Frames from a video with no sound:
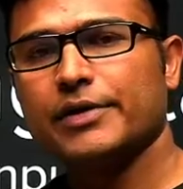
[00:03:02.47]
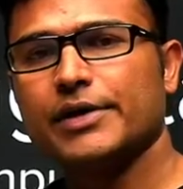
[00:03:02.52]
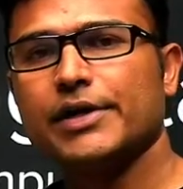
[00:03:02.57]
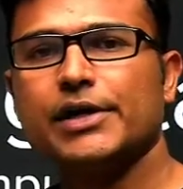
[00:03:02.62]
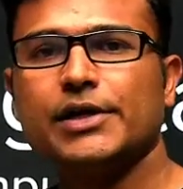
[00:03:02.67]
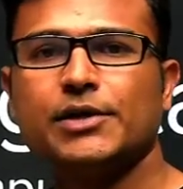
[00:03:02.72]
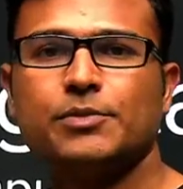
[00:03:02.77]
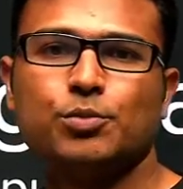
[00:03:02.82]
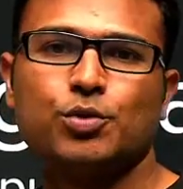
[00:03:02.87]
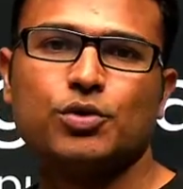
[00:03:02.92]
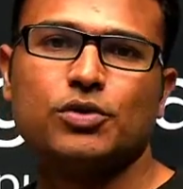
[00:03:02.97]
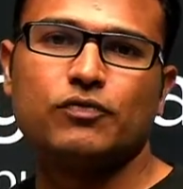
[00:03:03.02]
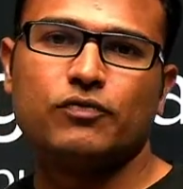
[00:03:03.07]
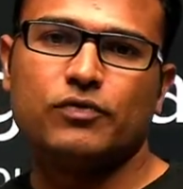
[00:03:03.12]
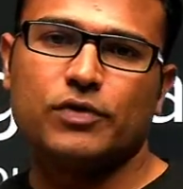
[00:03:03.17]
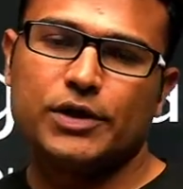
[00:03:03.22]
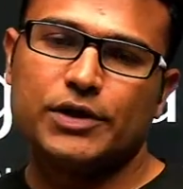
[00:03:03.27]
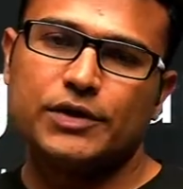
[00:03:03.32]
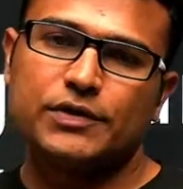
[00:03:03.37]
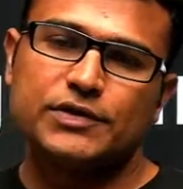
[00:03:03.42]
read input
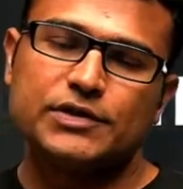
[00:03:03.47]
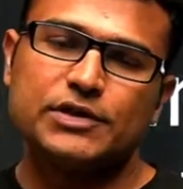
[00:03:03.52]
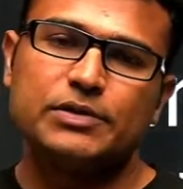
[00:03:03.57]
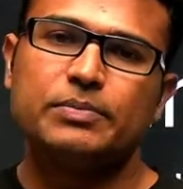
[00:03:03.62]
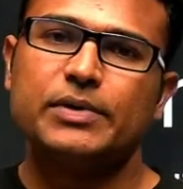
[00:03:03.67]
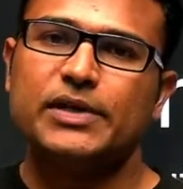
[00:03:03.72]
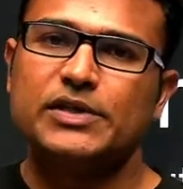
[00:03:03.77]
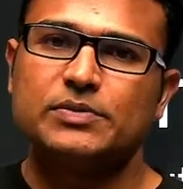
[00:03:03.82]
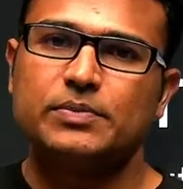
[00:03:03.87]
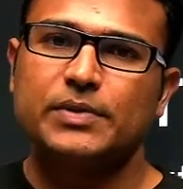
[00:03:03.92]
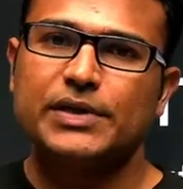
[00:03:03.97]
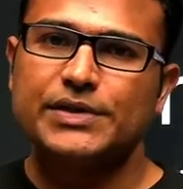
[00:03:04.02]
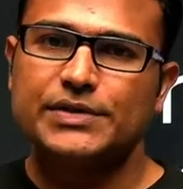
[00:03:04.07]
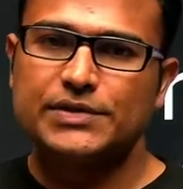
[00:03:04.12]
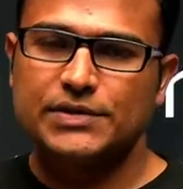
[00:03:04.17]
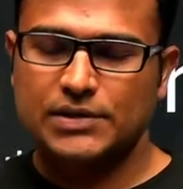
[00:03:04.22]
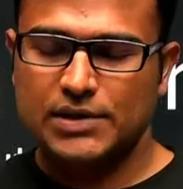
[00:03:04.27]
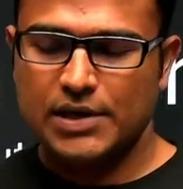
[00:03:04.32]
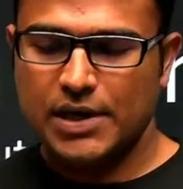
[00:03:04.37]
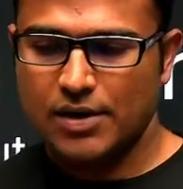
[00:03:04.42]
in C++
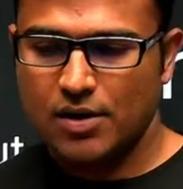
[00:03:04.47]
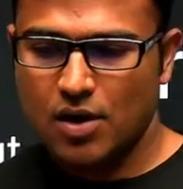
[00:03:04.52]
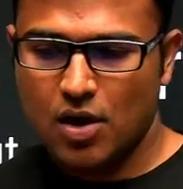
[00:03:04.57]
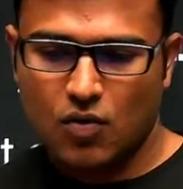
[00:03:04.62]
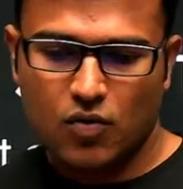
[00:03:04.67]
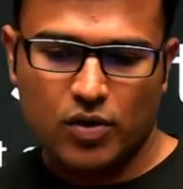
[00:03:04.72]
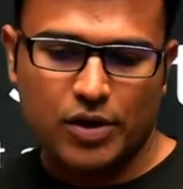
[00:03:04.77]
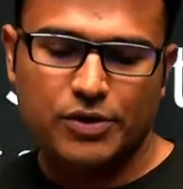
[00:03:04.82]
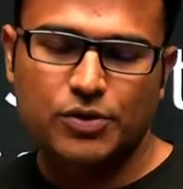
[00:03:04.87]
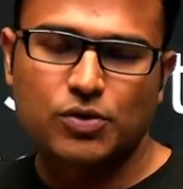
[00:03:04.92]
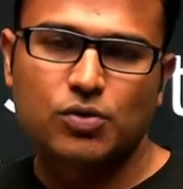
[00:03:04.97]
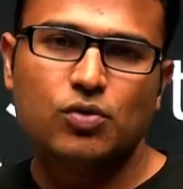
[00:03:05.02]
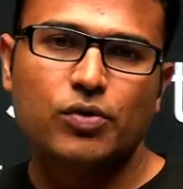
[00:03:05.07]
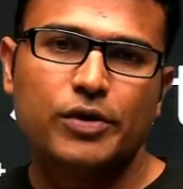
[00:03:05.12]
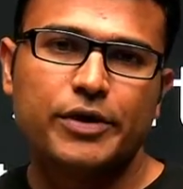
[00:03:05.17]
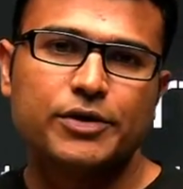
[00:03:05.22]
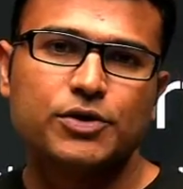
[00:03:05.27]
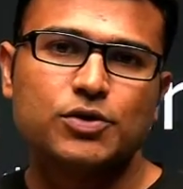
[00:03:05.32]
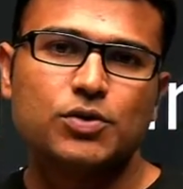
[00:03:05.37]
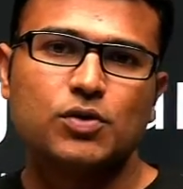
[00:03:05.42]
and how are you
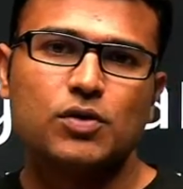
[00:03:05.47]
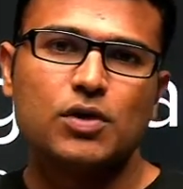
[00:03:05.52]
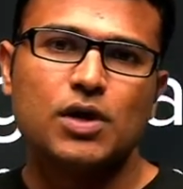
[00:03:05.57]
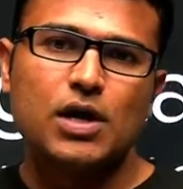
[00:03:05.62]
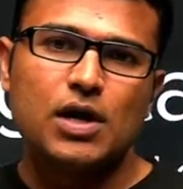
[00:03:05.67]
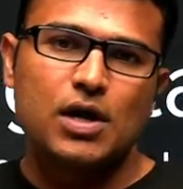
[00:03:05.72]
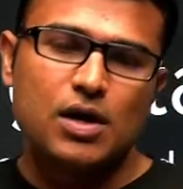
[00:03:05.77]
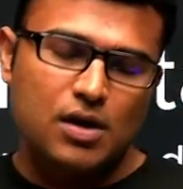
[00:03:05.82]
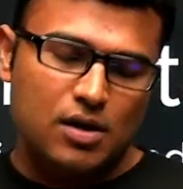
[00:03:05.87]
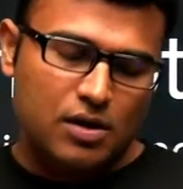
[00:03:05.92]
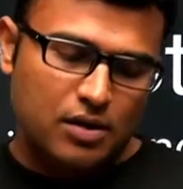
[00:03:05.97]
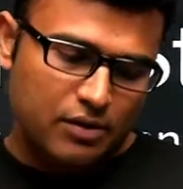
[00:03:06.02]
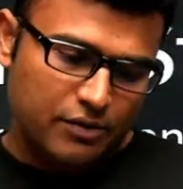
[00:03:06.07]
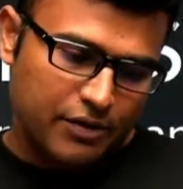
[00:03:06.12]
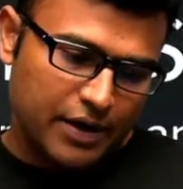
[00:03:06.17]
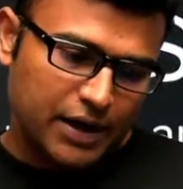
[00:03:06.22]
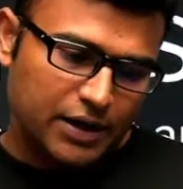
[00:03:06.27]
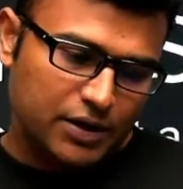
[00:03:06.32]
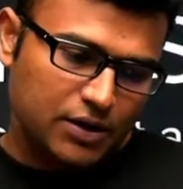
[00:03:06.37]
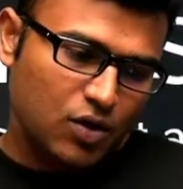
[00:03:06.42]
going to
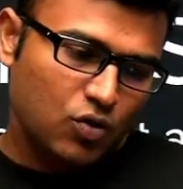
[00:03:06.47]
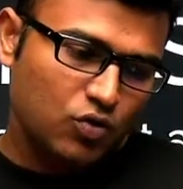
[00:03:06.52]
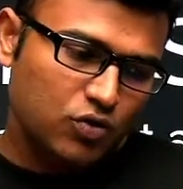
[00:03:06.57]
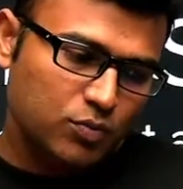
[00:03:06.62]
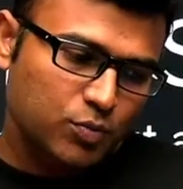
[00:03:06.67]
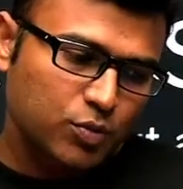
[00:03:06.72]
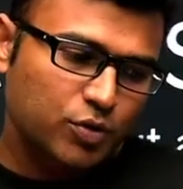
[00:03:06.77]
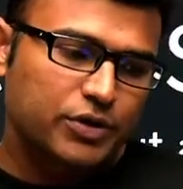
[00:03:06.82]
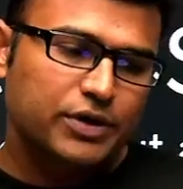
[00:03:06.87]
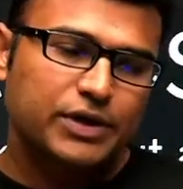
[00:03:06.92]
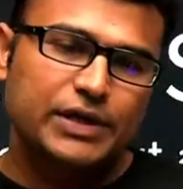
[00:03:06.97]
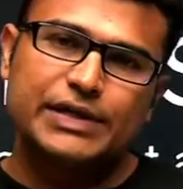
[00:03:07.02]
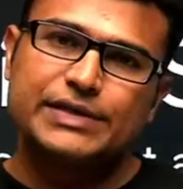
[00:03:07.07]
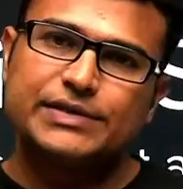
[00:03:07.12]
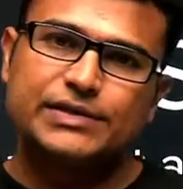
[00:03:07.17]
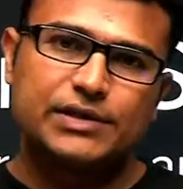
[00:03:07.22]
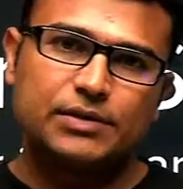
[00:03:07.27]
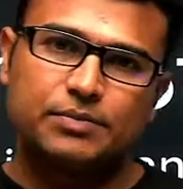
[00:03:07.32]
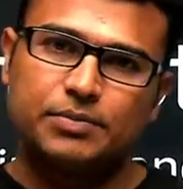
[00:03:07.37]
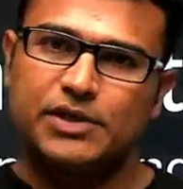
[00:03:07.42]
write output in
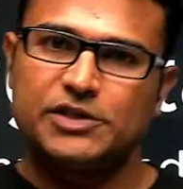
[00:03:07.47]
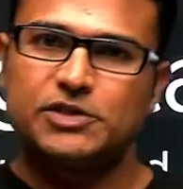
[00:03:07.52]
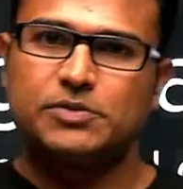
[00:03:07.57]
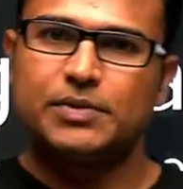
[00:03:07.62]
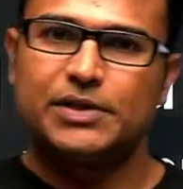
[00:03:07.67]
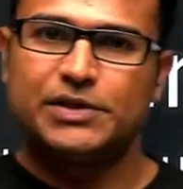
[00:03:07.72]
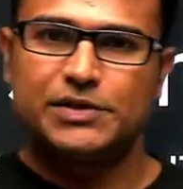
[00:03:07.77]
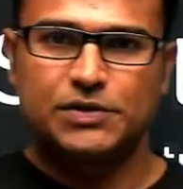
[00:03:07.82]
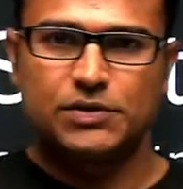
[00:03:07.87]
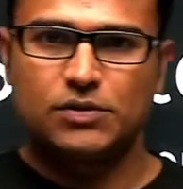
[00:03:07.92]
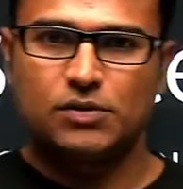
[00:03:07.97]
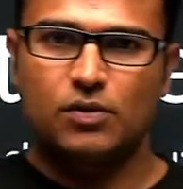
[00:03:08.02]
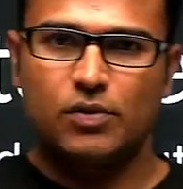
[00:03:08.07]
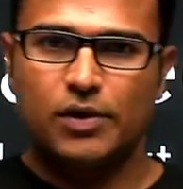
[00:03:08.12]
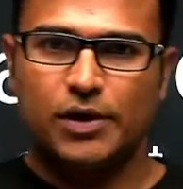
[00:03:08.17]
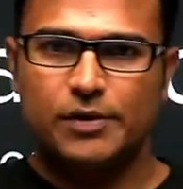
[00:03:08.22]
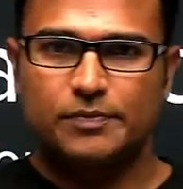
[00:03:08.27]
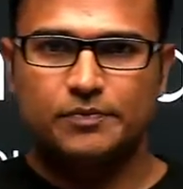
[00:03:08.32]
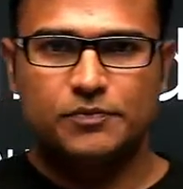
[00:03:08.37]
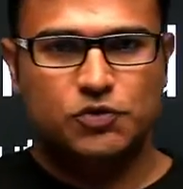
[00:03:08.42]
C++?
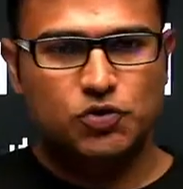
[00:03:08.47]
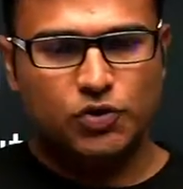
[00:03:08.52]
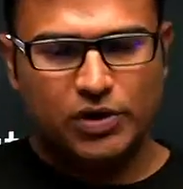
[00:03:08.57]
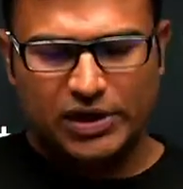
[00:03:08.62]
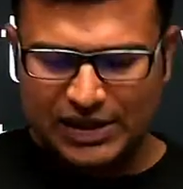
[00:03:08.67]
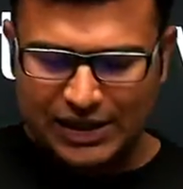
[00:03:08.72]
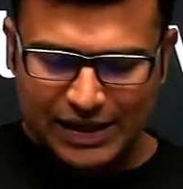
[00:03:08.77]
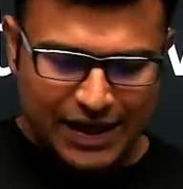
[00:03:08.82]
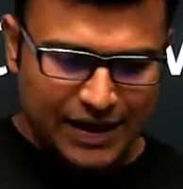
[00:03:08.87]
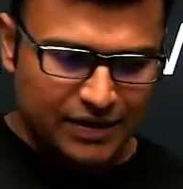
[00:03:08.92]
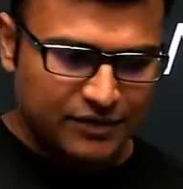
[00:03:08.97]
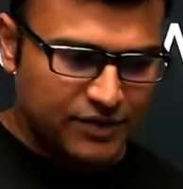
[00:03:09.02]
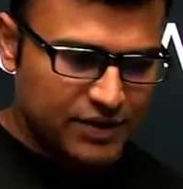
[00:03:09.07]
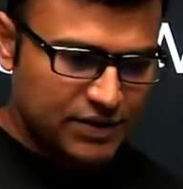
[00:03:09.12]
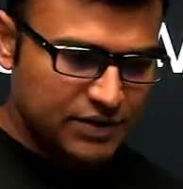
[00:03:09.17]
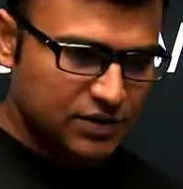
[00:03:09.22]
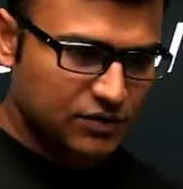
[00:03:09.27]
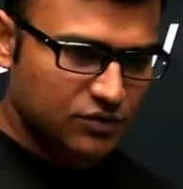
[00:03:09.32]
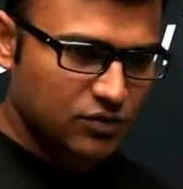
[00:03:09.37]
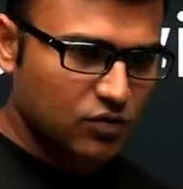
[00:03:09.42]
Okay. So any
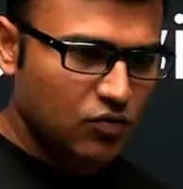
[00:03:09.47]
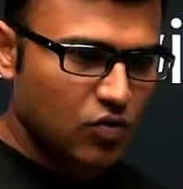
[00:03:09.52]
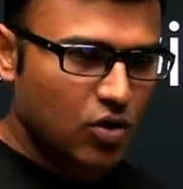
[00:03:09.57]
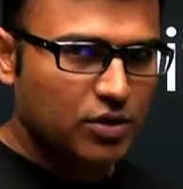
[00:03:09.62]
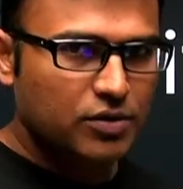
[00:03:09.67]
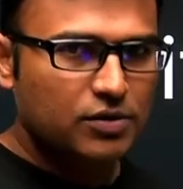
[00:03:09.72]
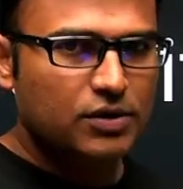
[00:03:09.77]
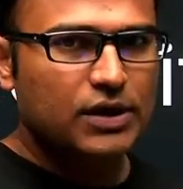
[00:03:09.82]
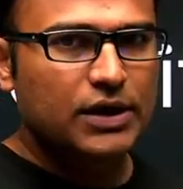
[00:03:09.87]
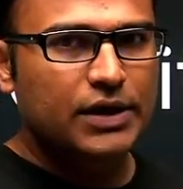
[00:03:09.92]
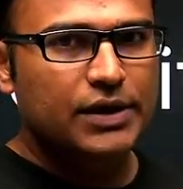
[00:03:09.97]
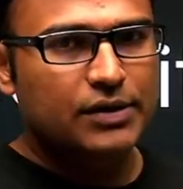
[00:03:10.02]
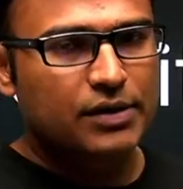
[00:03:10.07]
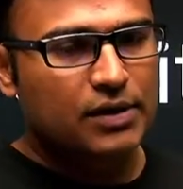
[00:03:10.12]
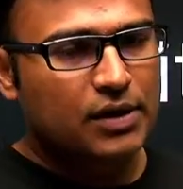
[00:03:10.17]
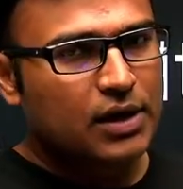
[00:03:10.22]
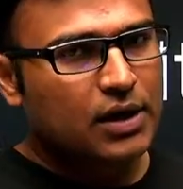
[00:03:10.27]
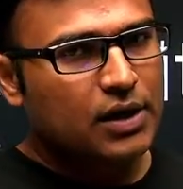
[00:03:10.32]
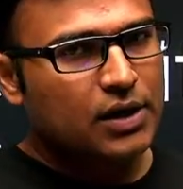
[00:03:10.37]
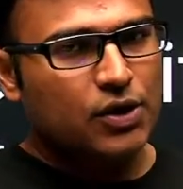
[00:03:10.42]
language, if you want to learn,
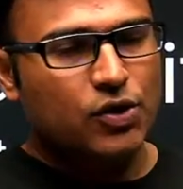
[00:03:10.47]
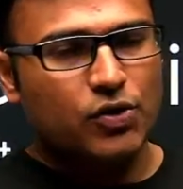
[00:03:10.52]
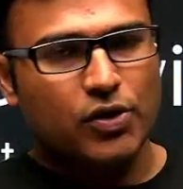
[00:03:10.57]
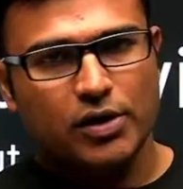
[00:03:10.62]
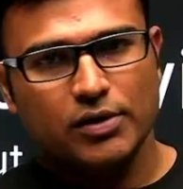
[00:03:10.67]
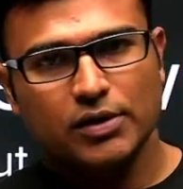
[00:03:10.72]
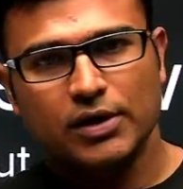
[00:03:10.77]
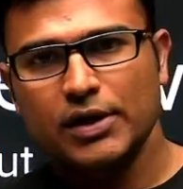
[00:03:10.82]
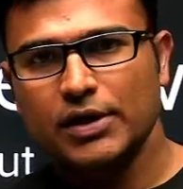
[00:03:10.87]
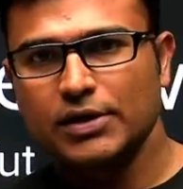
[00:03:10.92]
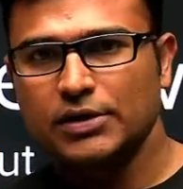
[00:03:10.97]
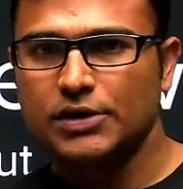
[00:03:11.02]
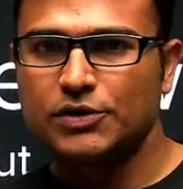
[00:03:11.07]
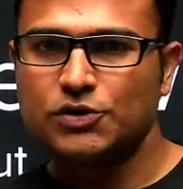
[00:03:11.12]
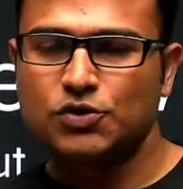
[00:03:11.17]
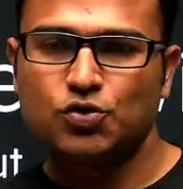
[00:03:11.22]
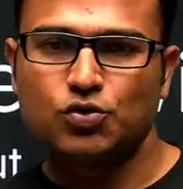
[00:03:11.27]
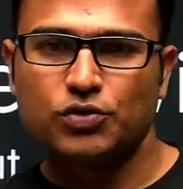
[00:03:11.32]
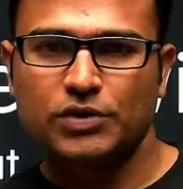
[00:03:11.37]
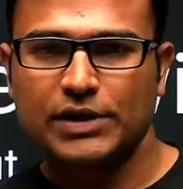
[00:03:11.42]
you have to learn
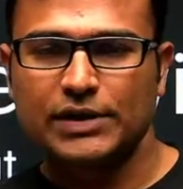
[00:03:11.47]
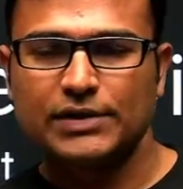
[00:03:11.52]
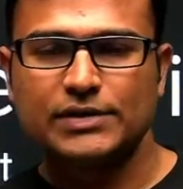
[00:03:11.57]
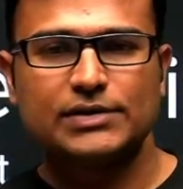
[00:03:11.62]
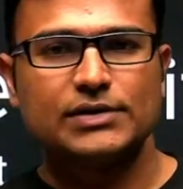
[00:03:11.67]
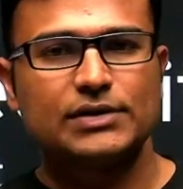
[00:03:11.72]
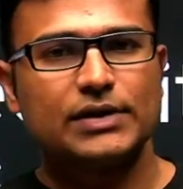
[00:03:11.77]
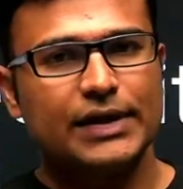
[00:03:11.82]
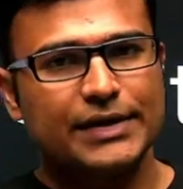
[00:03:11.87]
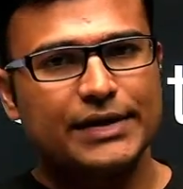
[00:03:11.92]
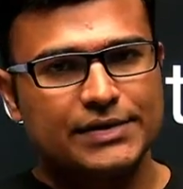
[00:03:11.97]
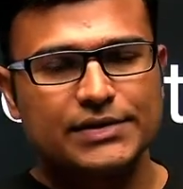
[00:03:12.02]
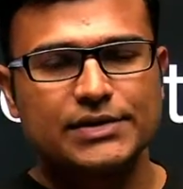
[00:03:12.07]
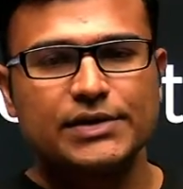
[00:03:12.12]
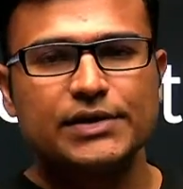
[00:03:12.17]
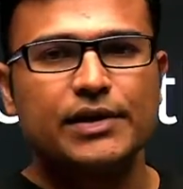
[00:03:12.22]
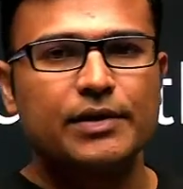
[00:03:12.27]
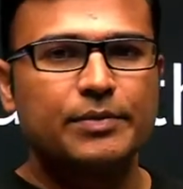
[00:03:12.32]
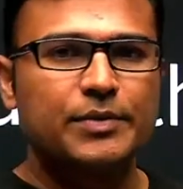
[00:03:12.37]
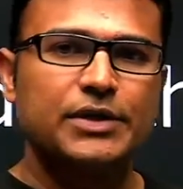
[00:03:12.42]
these two things. Let's
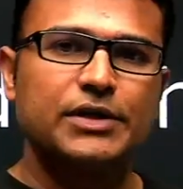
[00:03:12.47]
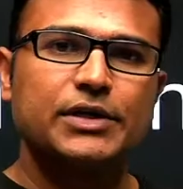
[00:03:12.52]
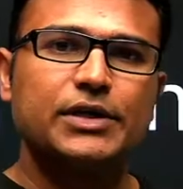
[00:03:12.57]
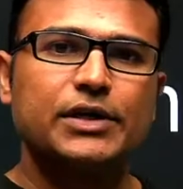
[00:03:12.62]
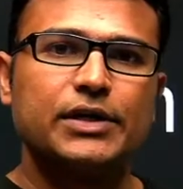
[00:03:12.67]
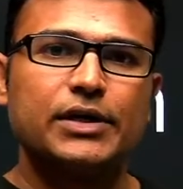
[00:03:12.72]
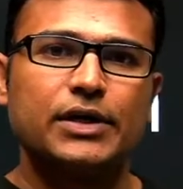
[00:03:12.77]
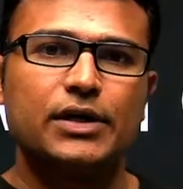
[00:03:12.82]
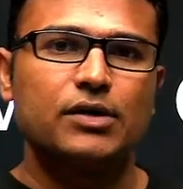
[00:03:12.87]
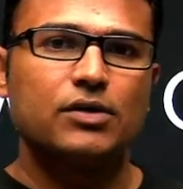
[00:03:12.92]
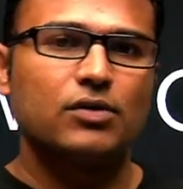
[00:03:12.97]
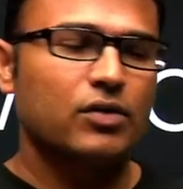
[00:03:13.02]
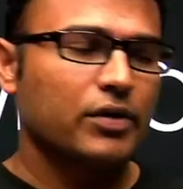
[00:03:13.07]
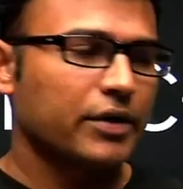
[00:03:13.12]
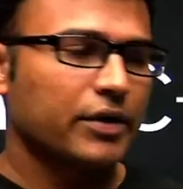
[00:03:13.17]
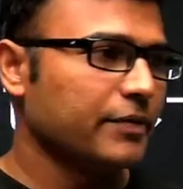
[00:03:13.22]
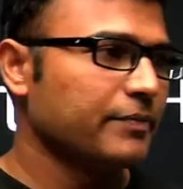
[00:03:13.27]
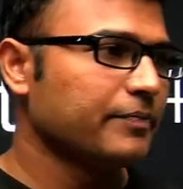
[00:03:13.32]
see them in detail. Okay.